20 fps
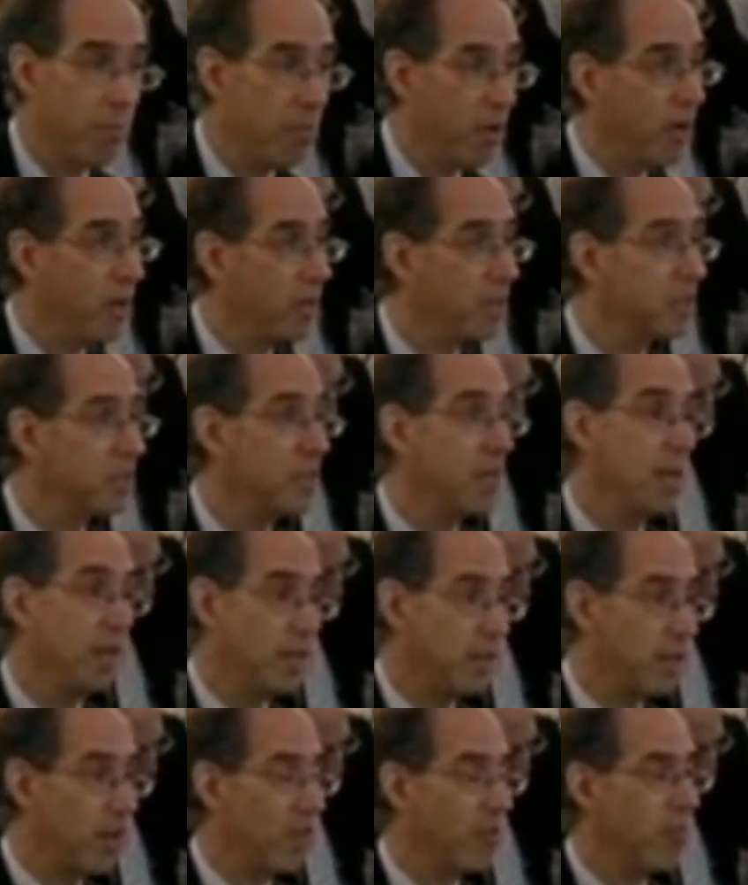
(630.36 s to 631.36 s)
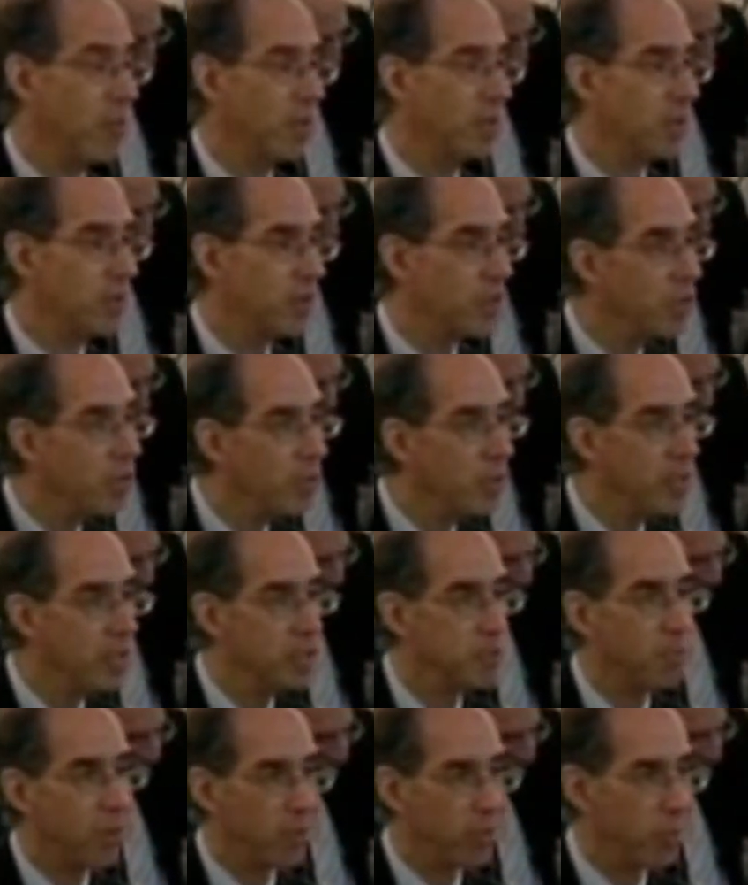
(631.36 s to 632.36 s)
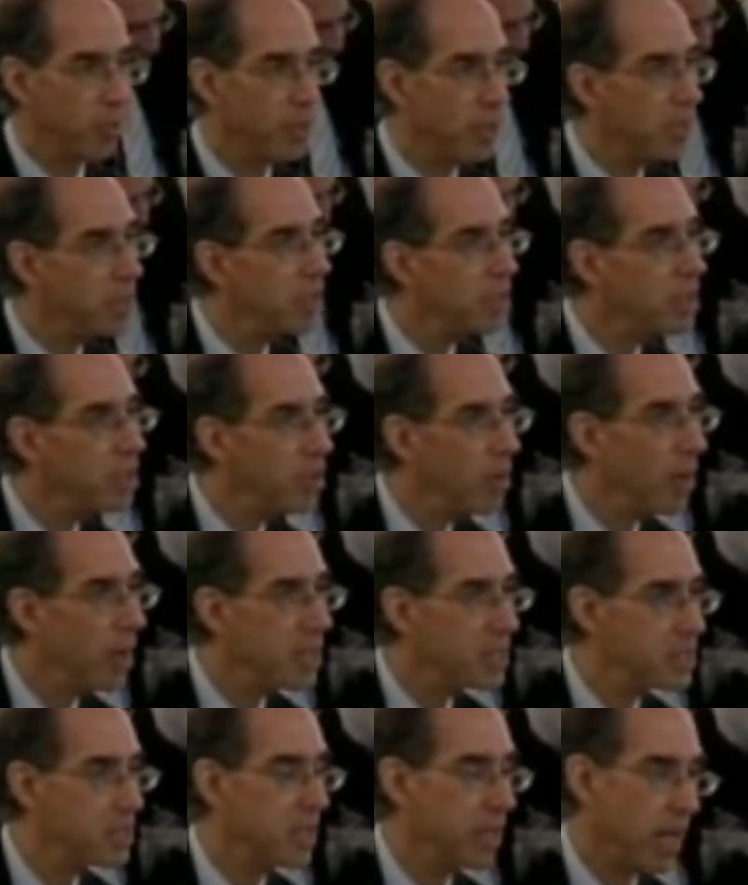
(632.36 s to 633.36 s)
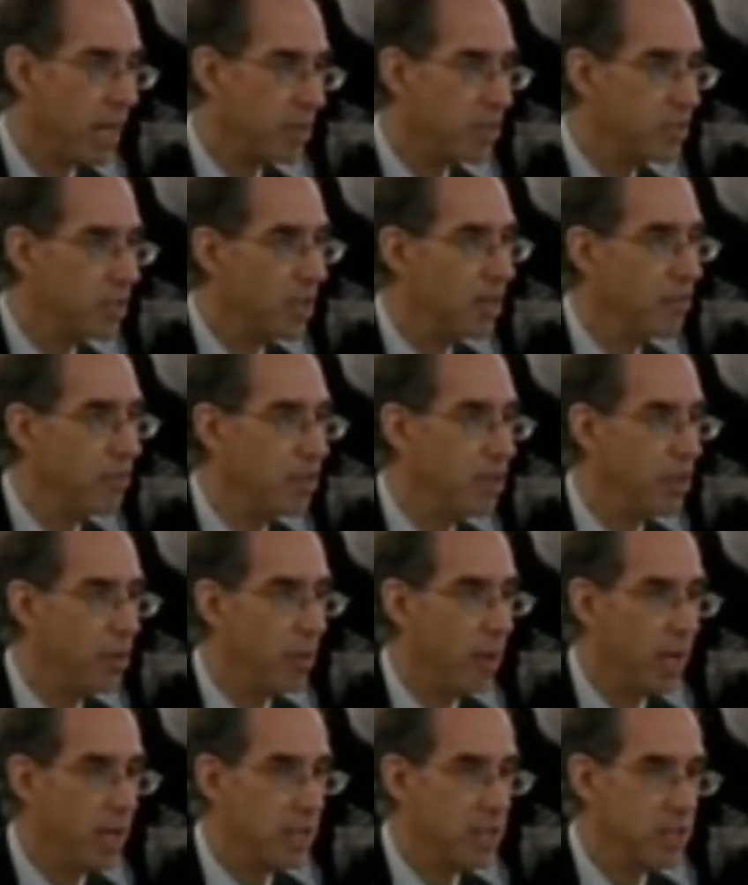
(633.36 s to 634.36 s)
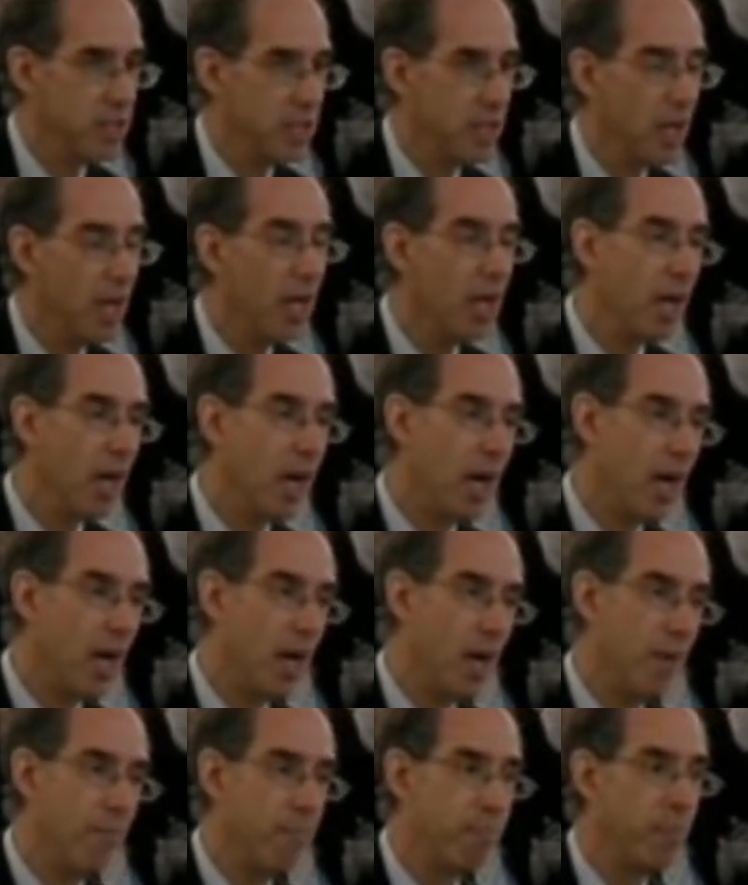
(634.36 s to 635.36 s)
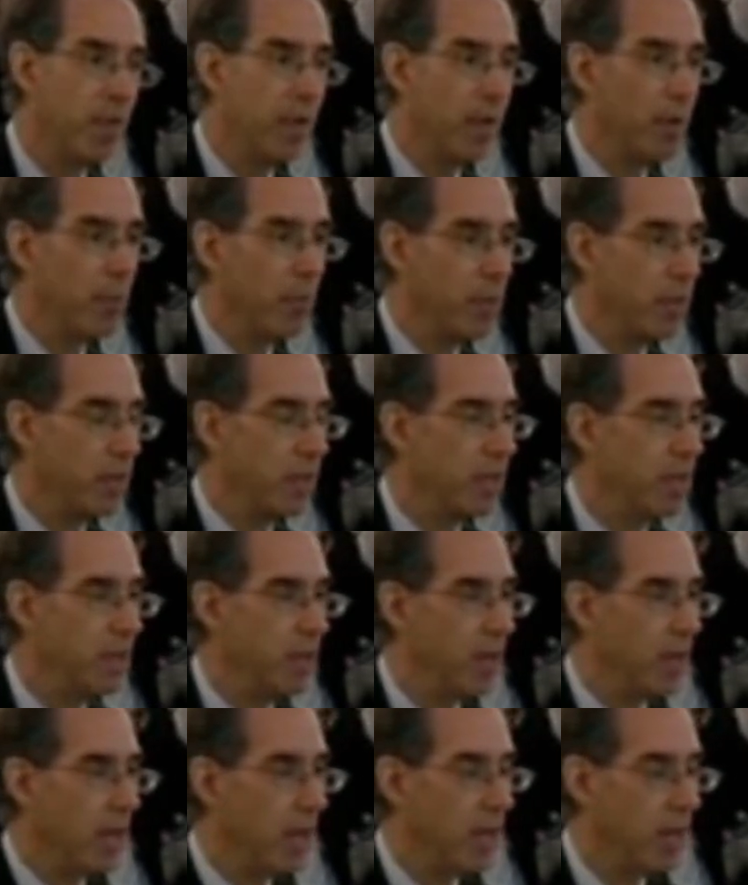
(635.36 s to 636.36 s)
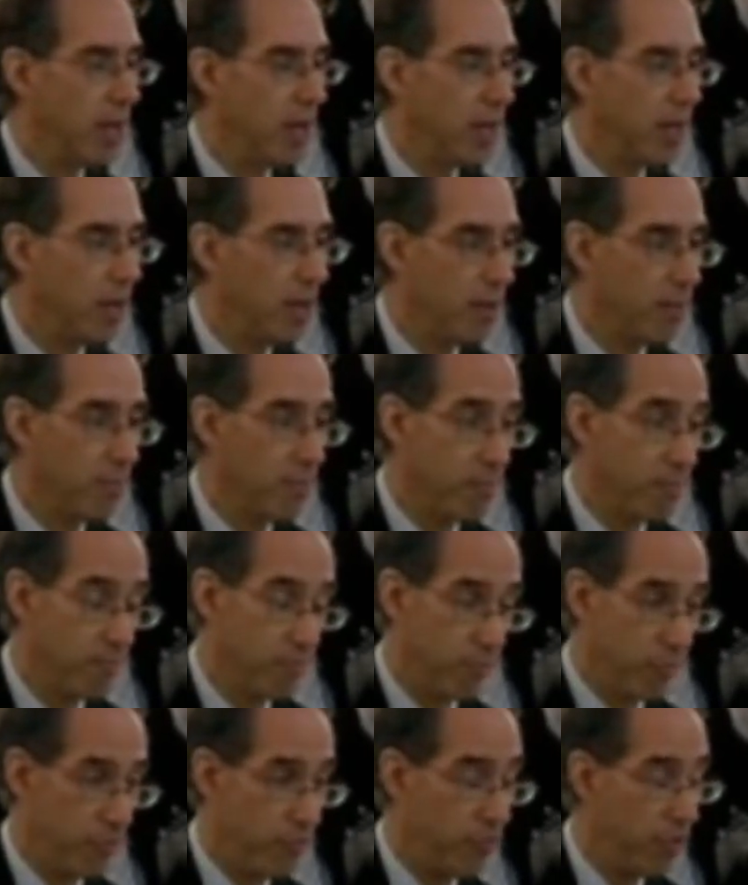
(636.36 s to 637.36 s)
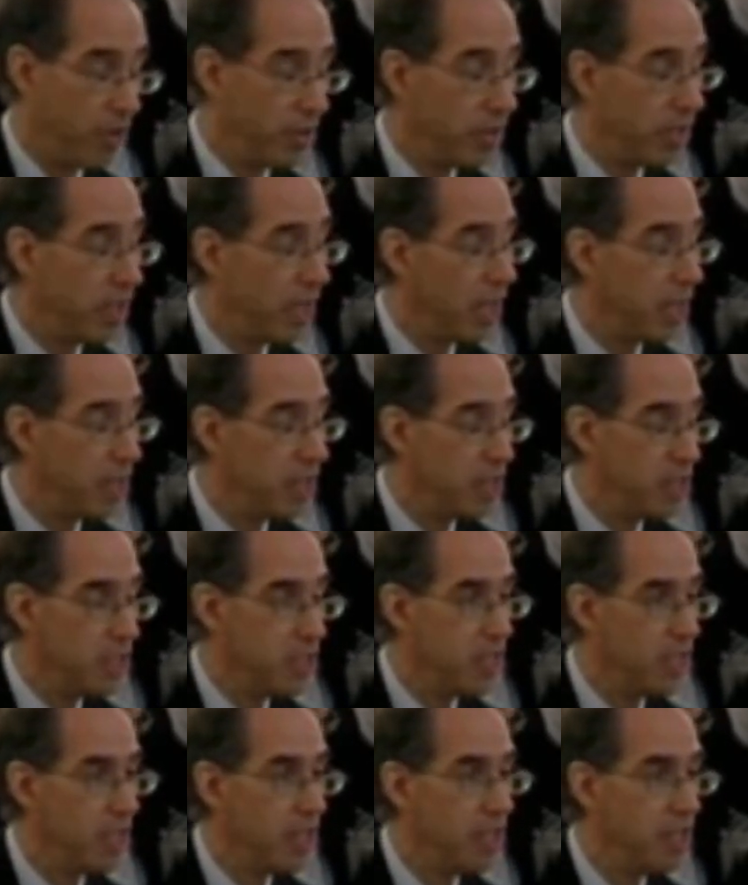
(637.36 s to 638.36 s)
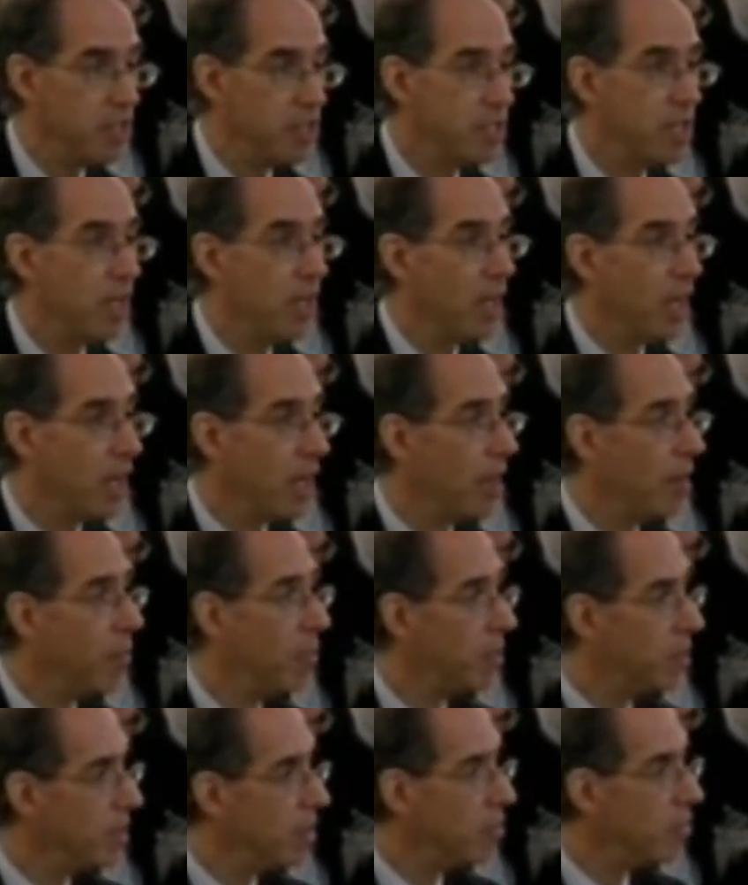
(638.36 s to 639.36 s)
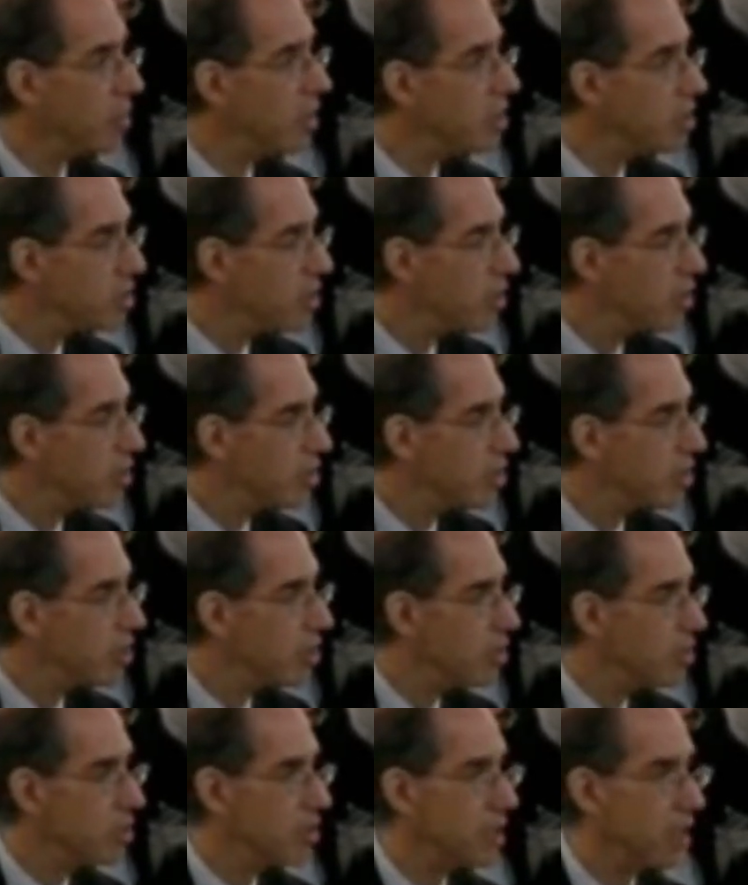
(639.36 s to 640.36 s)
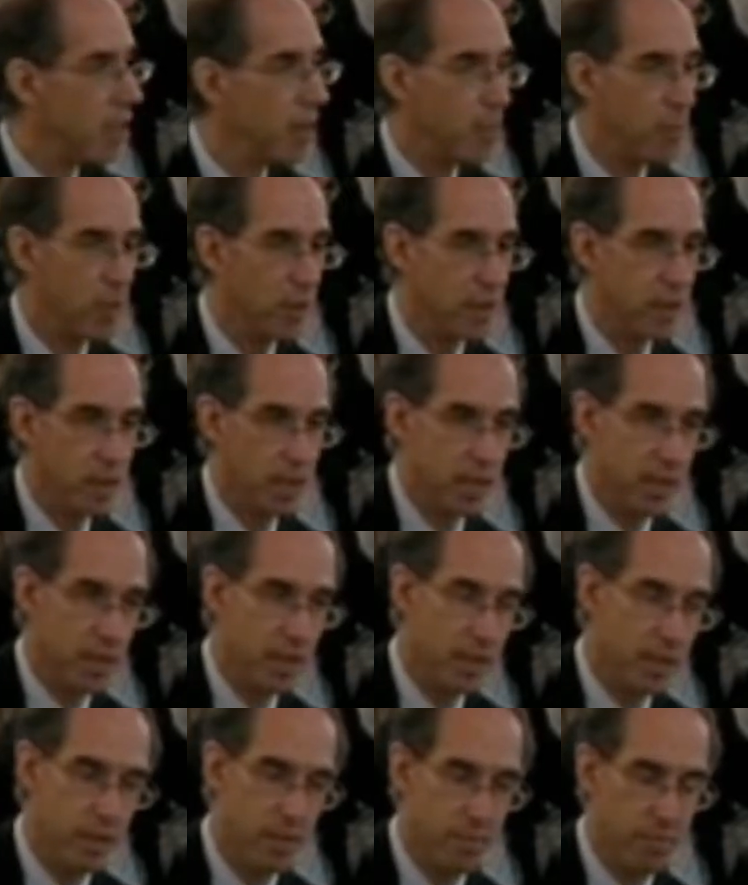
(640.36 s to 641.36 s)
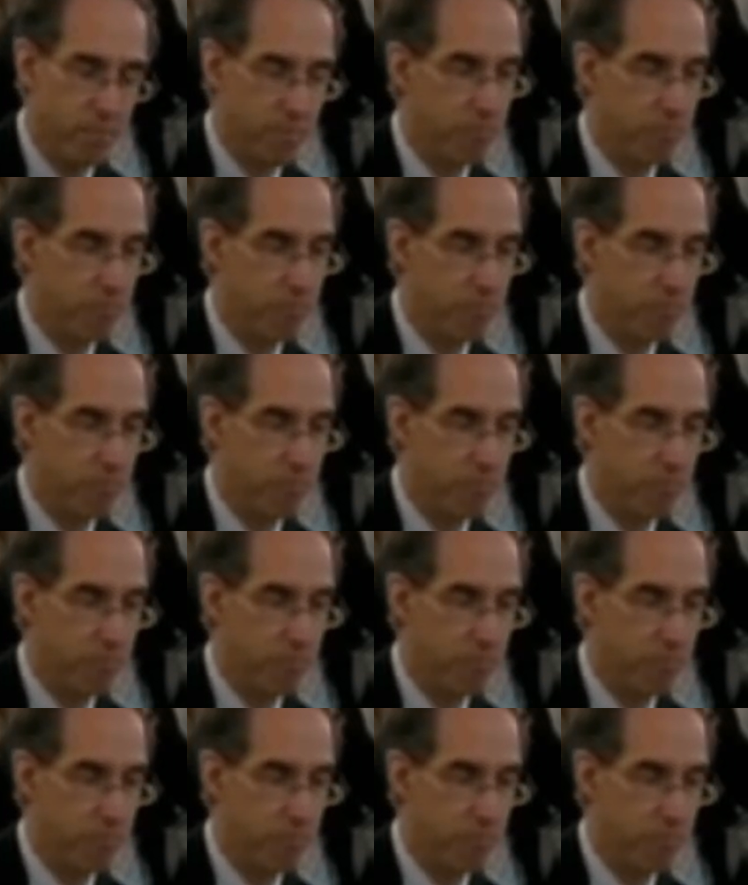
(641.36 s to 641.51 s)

amongst governmental units, both within the U.S. and outside of the U.S., um, within um, funding agencies, uh, within researchers, uh, within